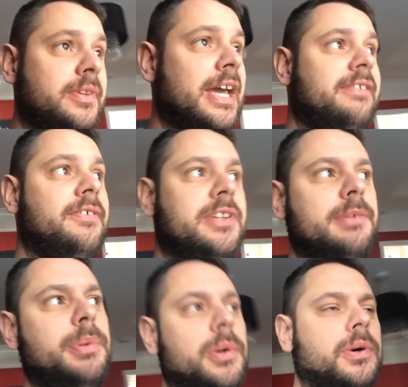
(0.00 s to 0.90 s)
They're having
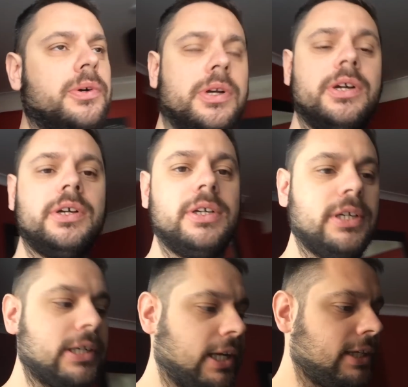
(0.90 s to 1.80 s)
the pork.
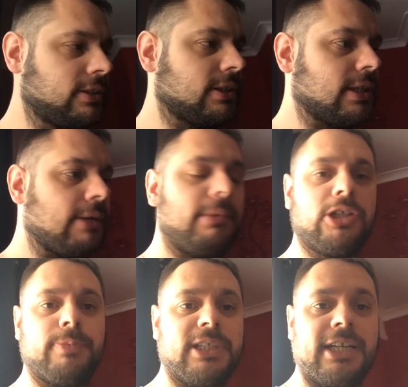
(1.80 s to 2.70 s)
Yes,
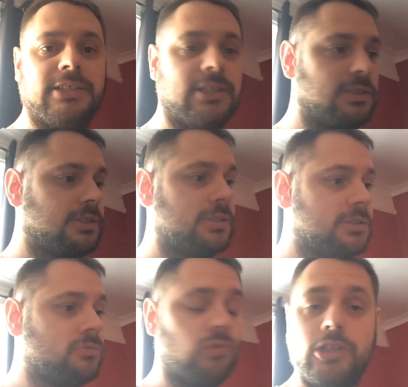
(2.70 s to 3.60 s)
mashed potatoes,
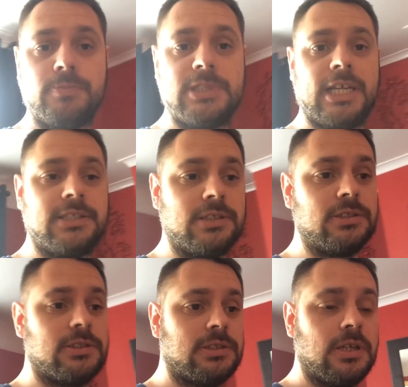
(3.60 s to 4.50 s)
roast
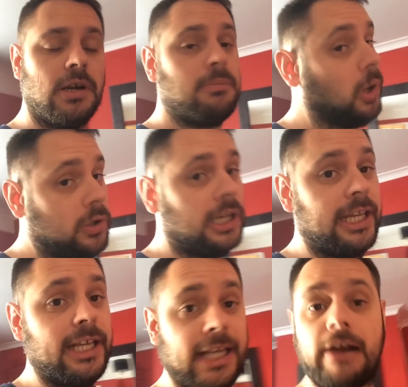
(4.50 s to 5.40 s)
potatoes,
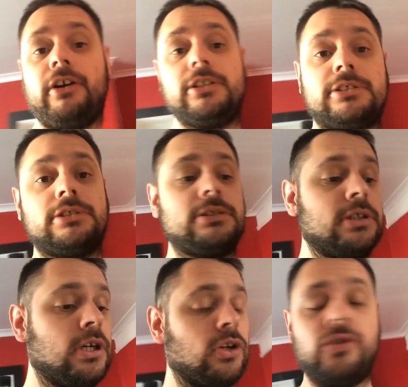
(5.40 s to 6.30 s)
broccoli, carrots,
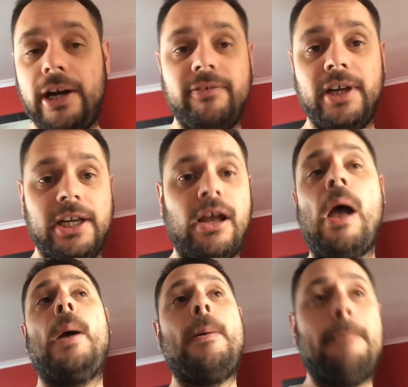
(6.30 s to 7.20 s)
gravy.
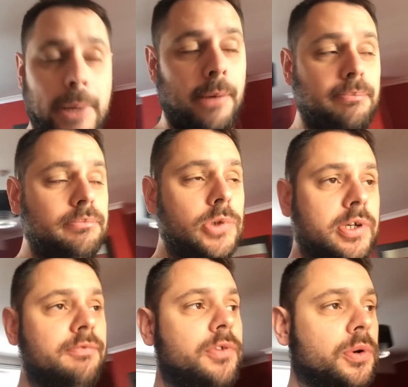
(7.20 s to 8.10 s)
Yum.
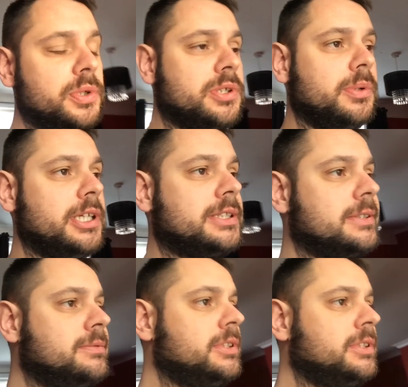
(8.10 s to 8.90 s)
Looking forward to it.